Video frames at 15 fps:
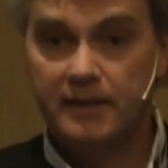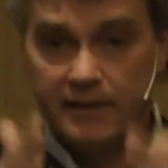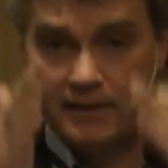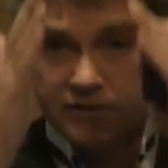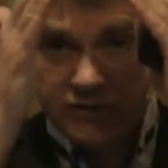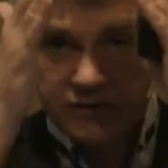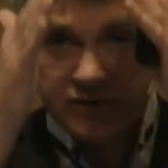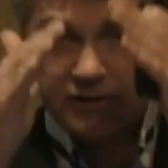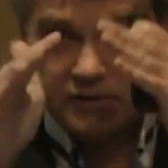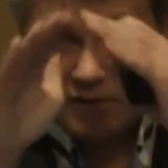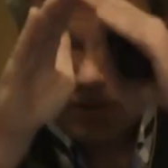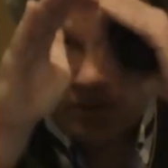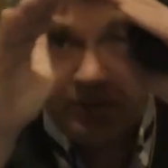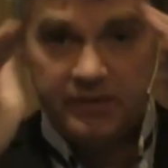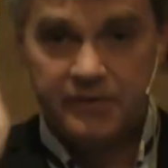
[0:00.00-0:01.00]

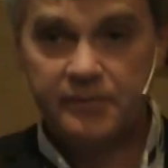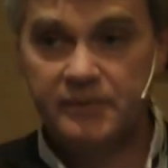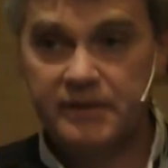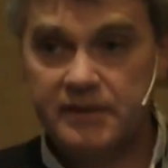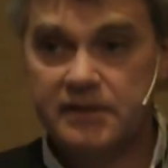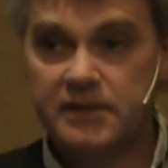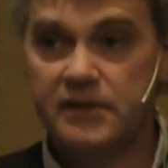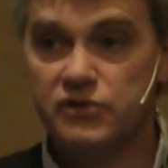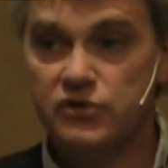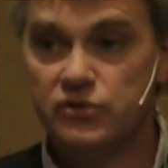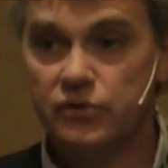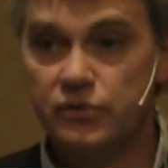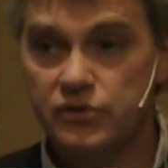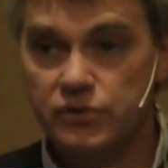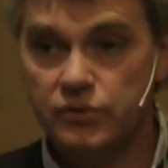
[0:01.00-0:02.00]
this pyramid that I
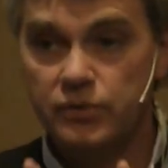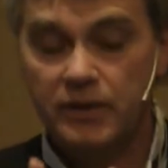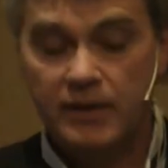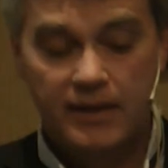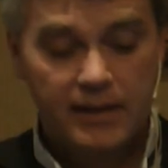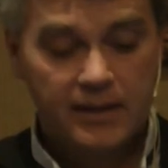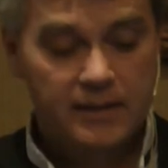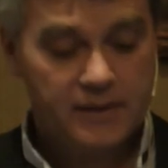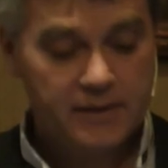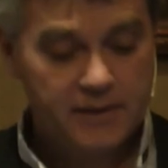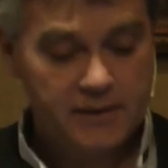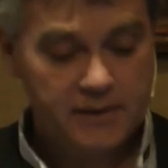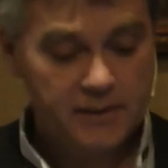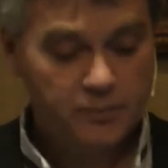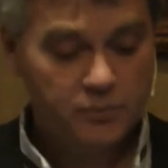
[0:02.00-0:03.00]
showed you,
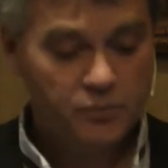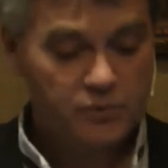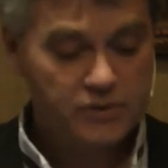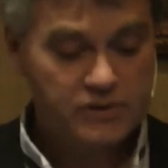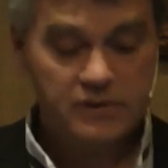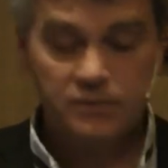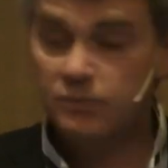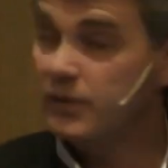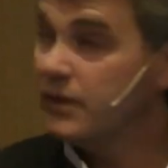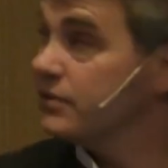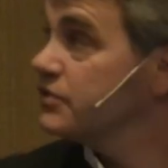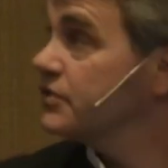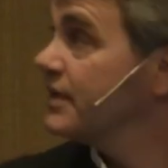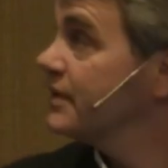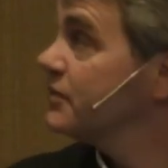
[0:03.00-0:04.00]
we are
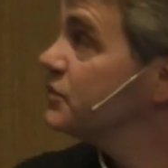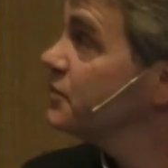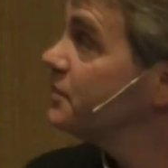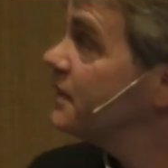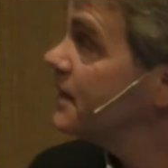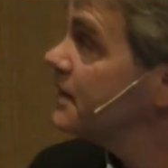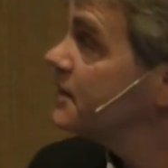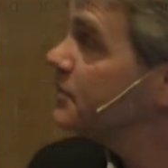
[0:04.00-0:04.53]
trying to make